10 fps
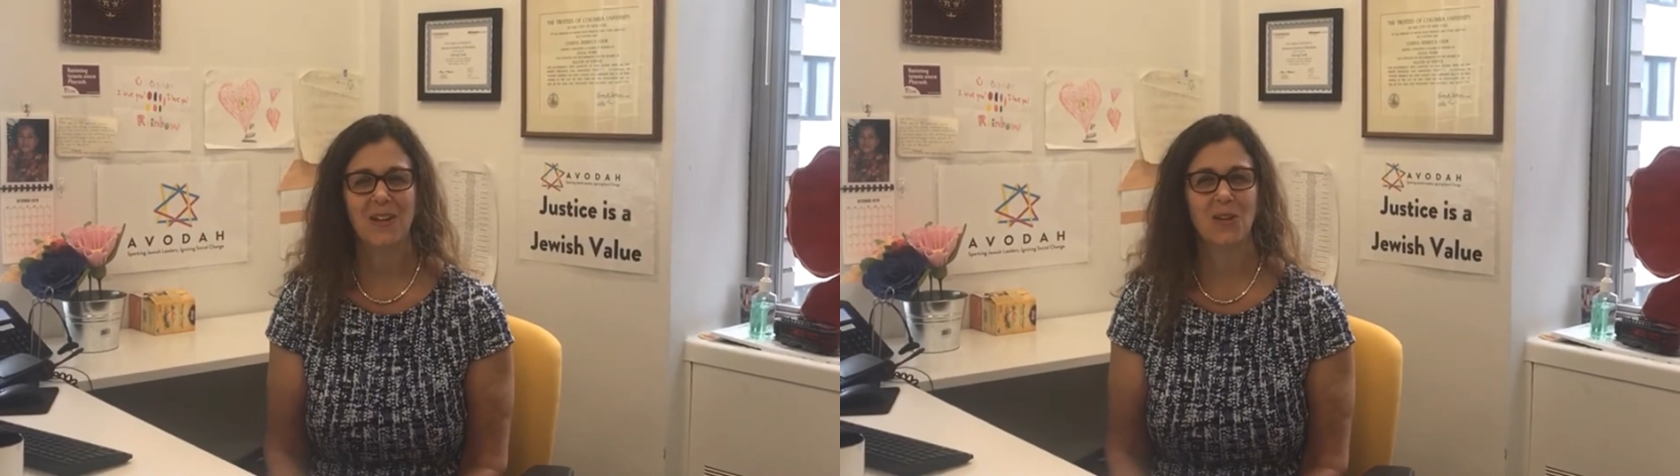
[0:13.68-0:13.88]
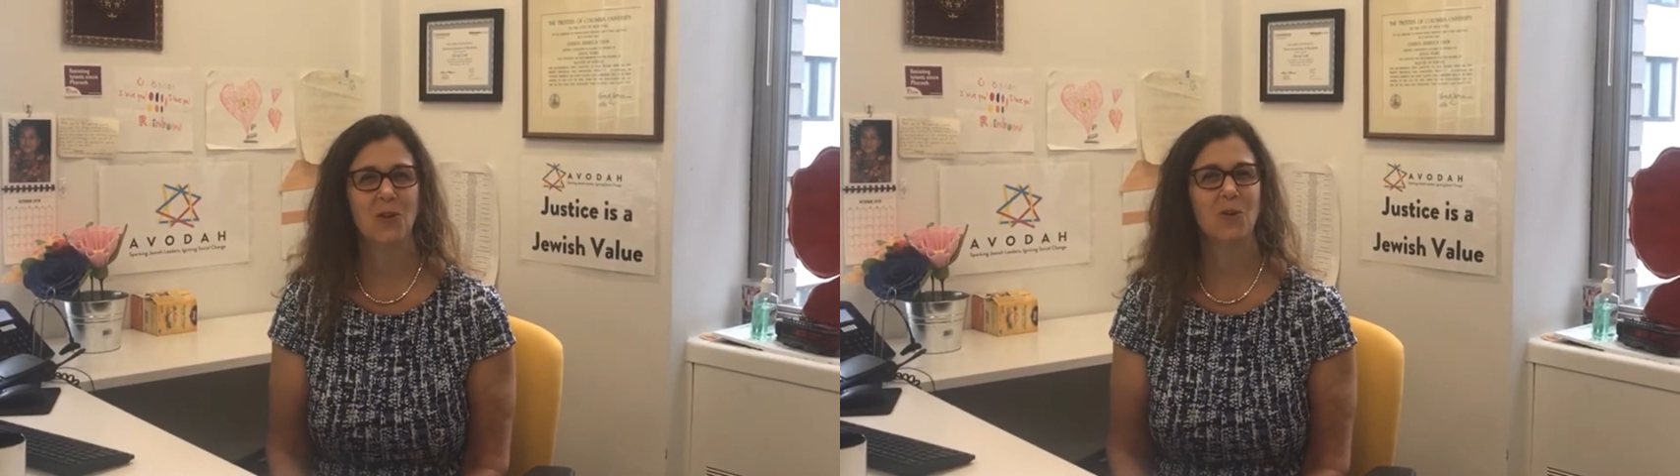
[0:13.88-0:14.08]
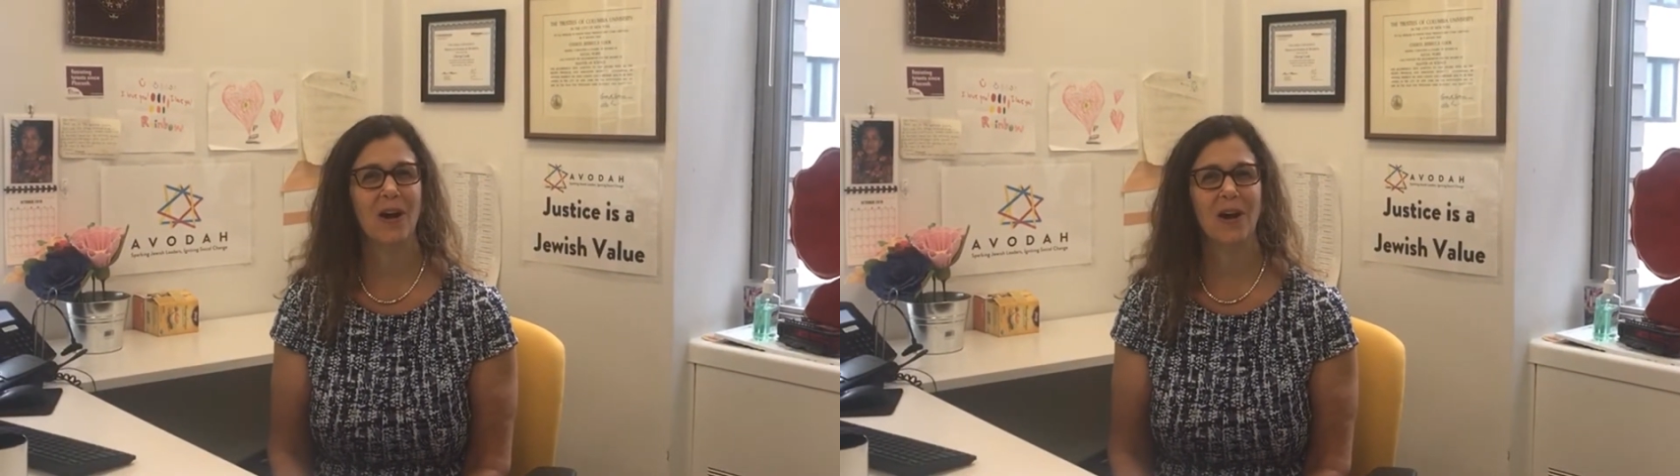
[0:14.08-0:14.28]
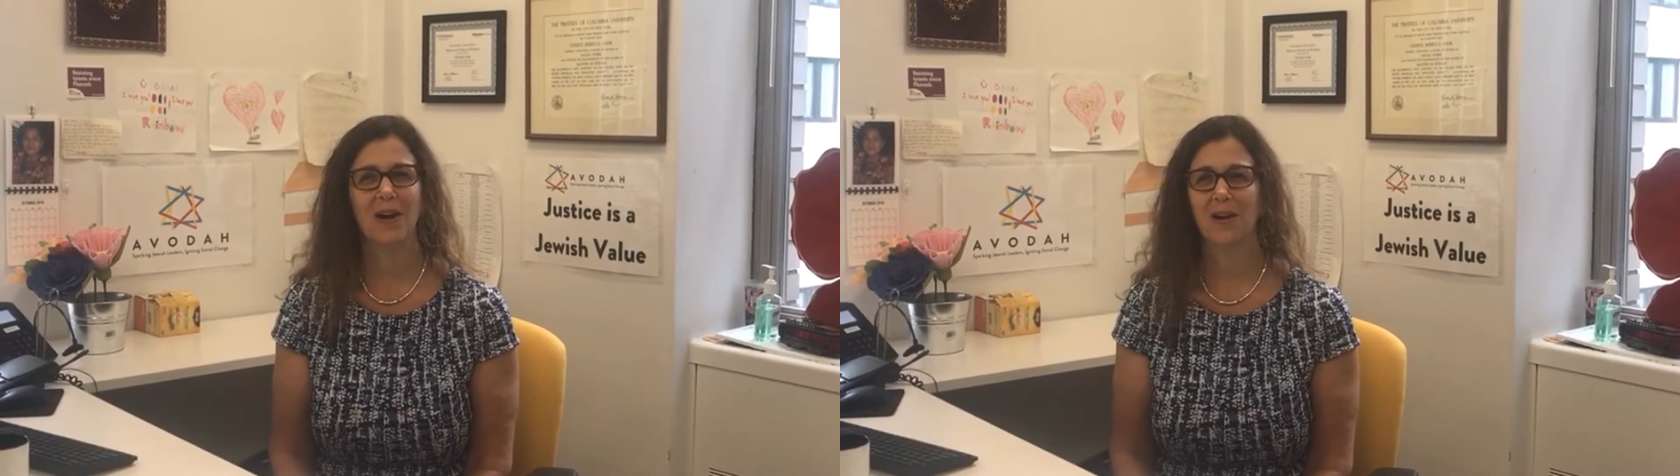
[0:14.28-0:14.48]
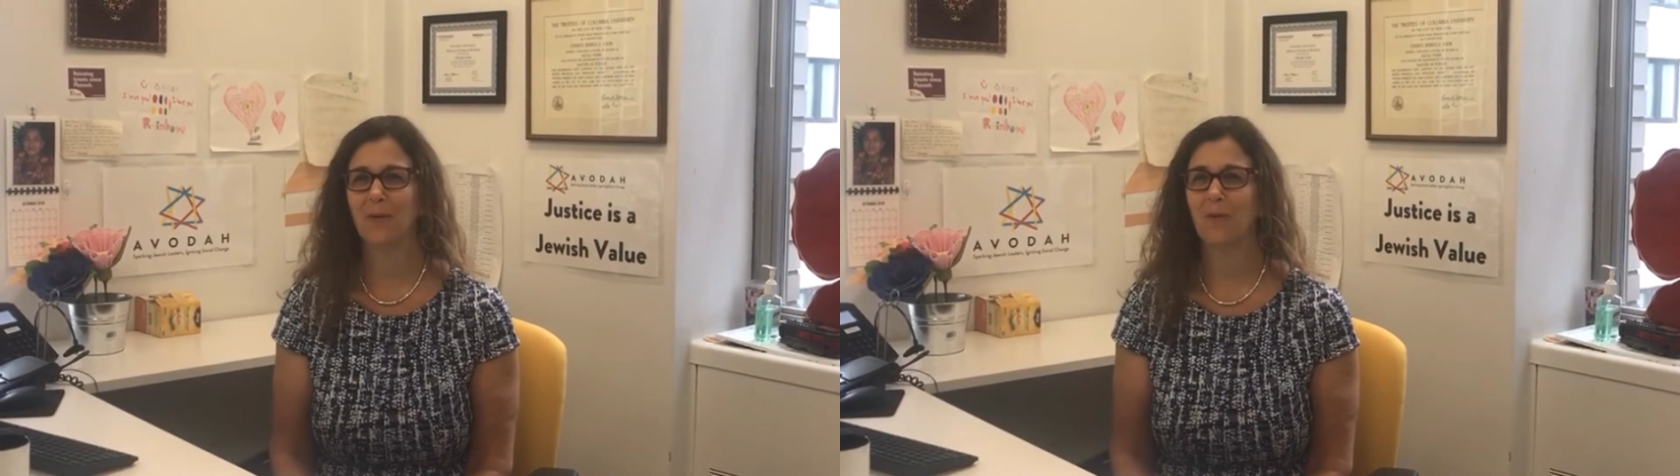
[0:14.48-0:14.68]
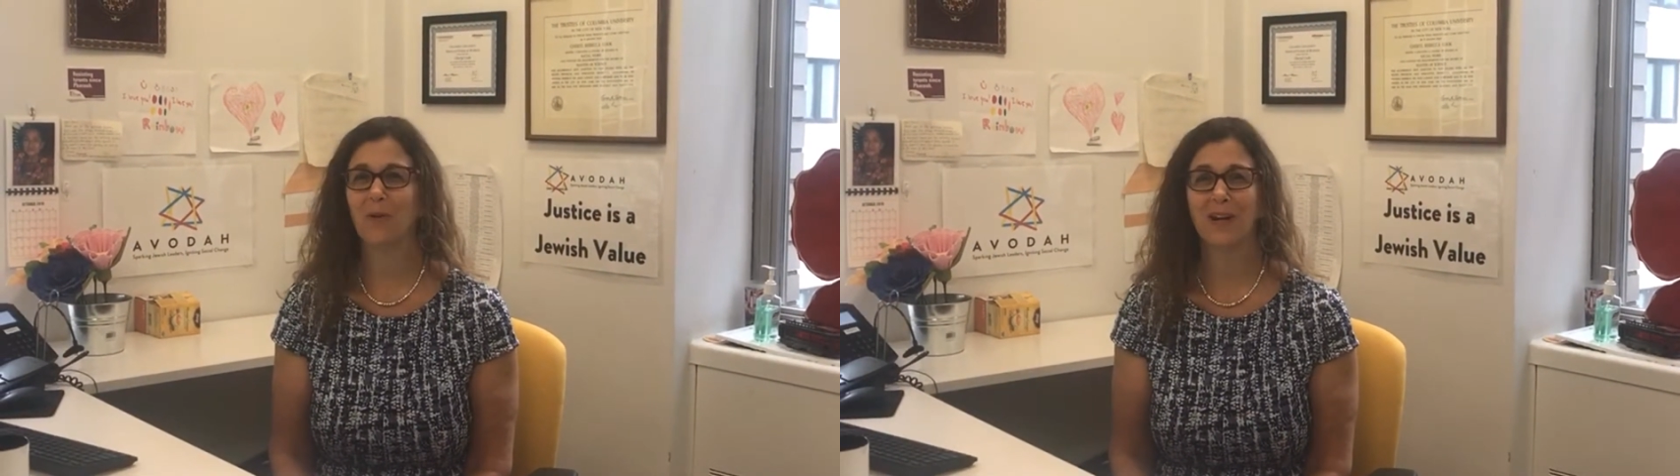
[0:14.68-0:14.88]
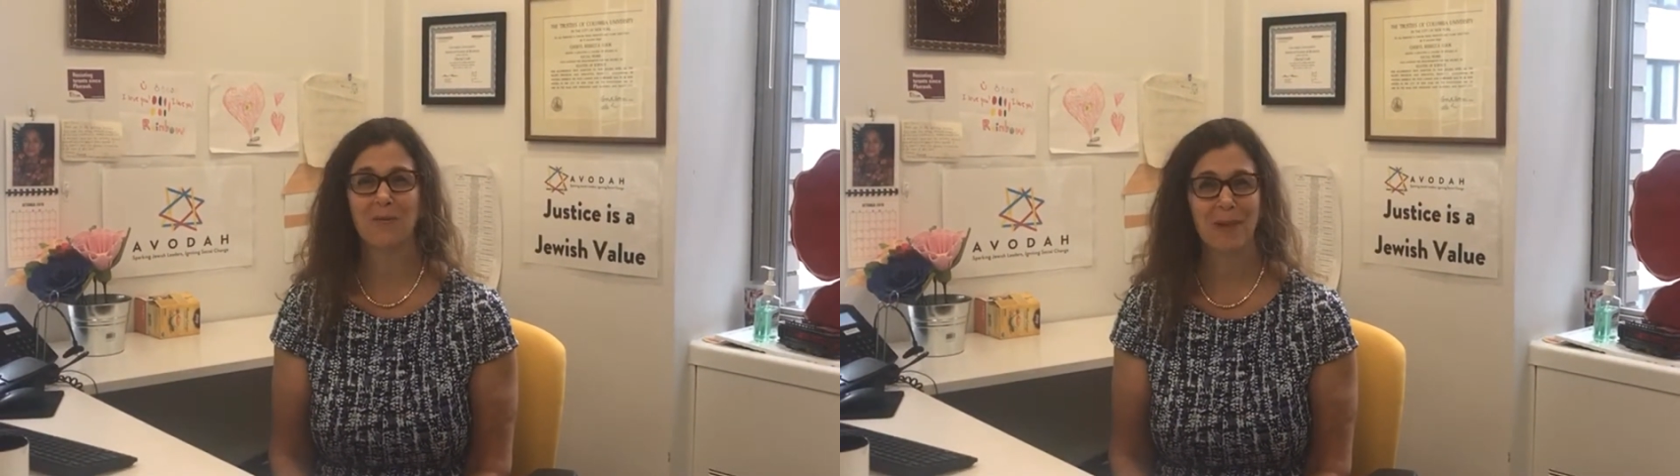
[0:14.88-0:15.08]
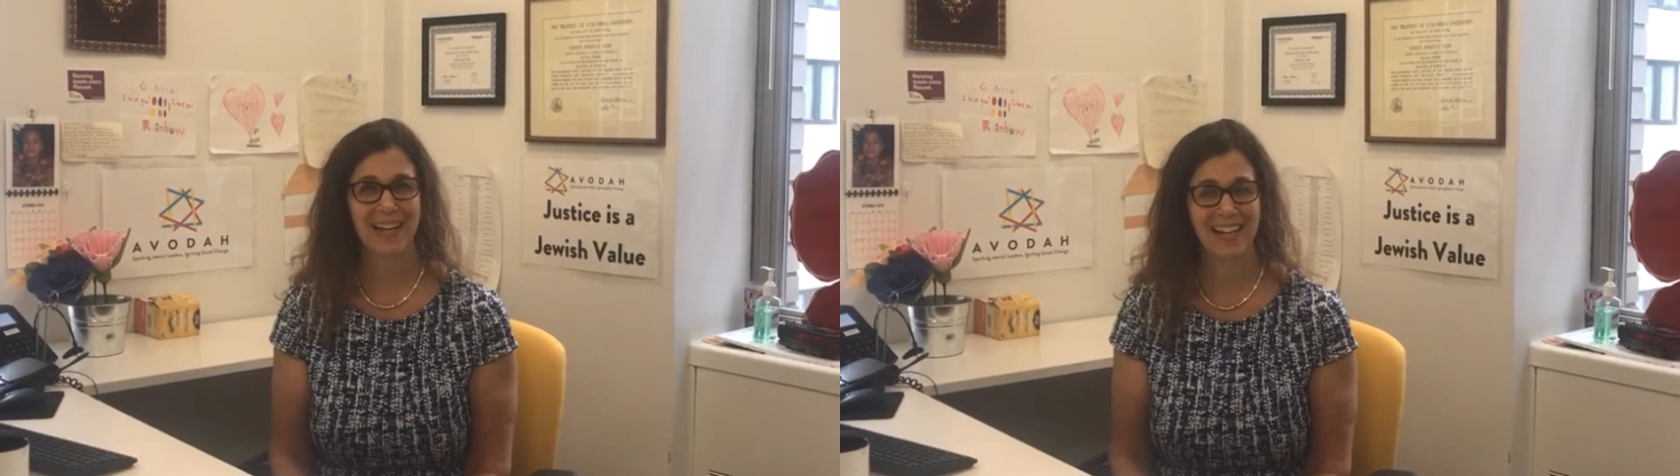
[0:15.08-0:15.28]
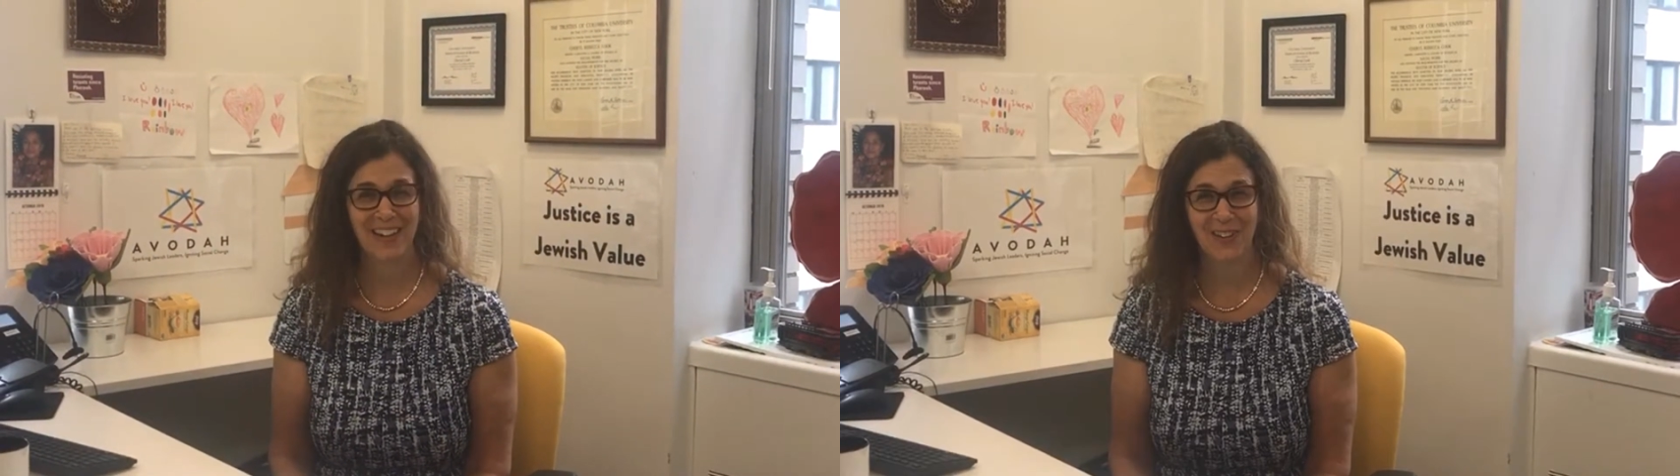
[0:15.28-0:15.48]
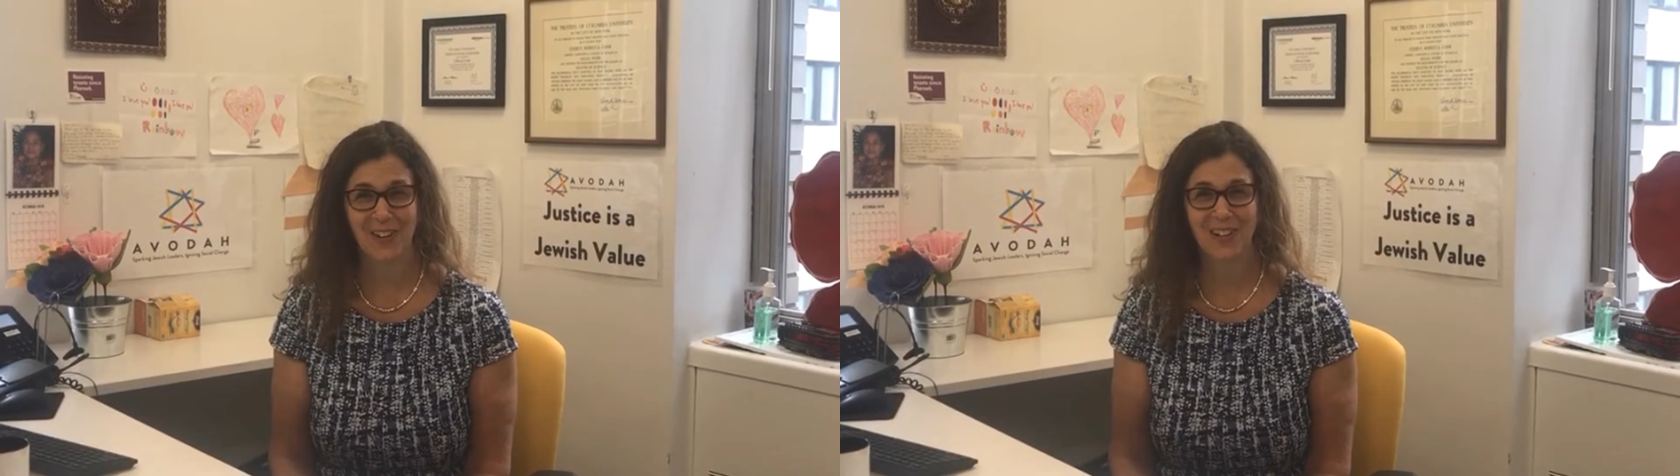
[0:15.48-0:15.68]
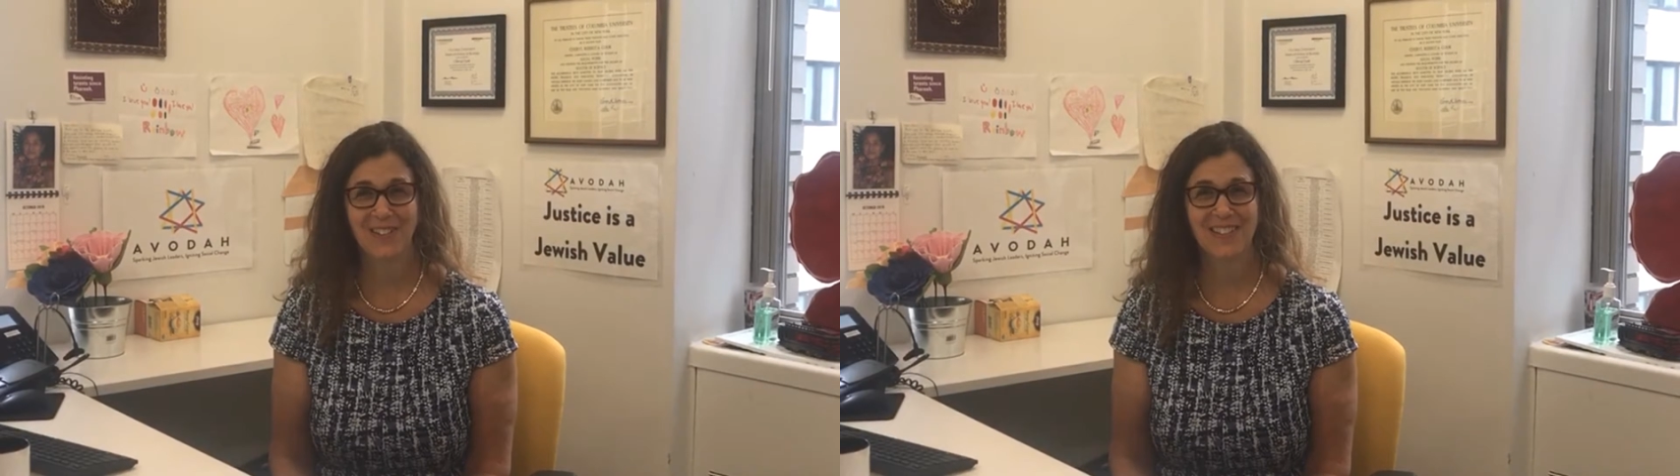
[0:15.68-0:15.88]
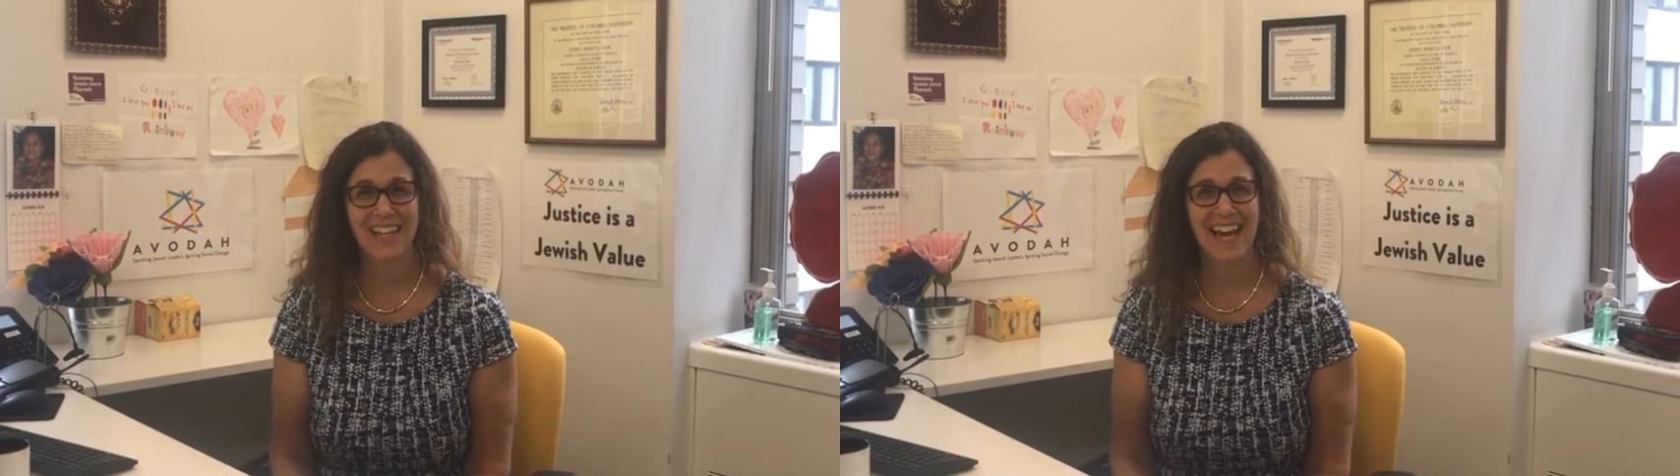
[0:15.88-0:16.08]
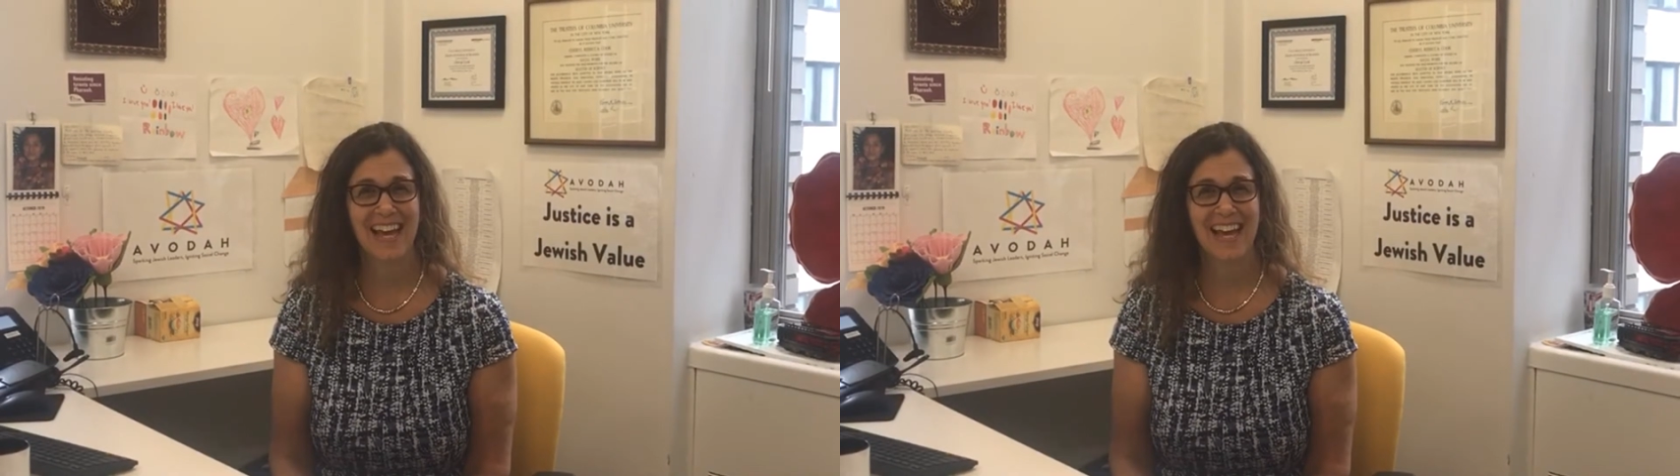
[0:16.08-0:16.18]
You are one of my heroes,